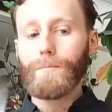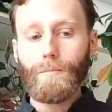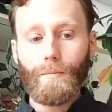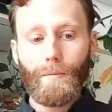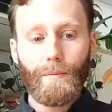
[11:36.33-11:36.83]

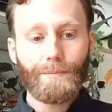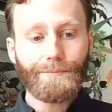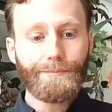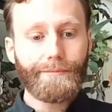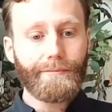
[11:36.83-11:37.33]

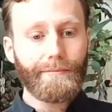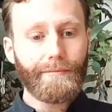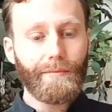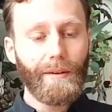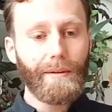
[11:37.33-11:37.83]

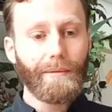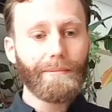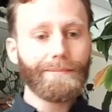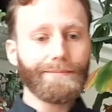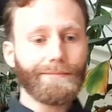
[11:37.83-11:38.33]

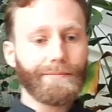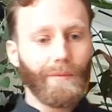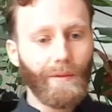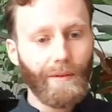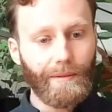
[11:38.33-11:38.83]

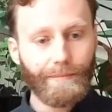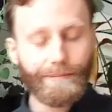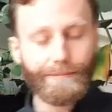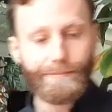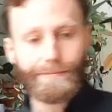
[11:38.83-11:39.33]

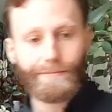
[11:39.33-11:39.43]
Nothing is said.